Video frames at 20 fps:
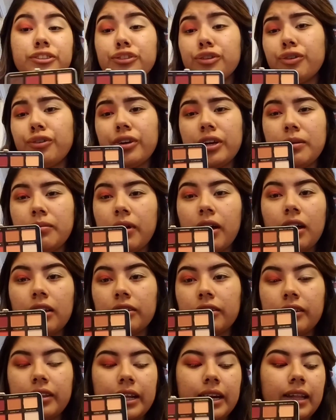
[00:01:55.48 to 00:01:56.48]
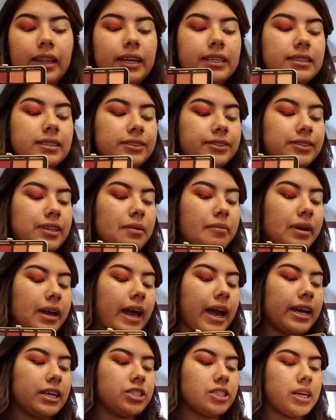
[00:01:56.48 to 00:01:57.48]
cream color that I like to set my
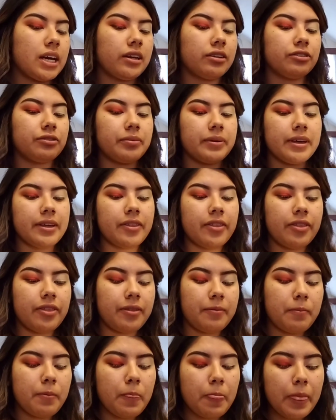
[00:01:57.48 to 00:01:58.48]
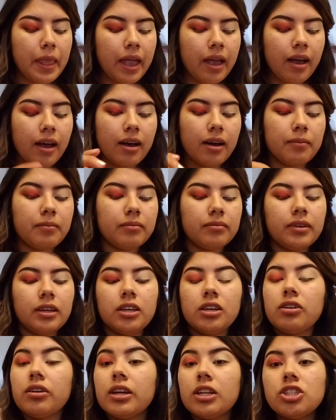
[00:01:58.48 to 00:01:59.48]
eyeshadows with.
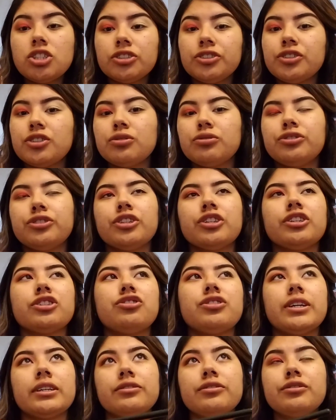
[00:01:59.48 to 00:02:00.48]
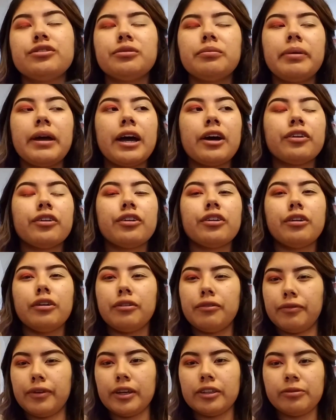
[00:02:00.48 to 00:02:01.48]
You can just use your translucent powder
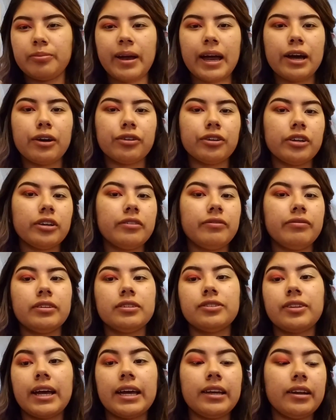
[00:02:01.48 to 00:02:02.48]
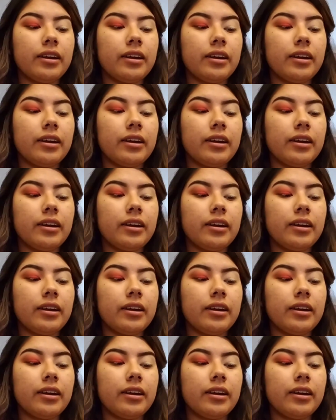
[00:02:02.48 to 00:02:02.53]
or face powder if it's light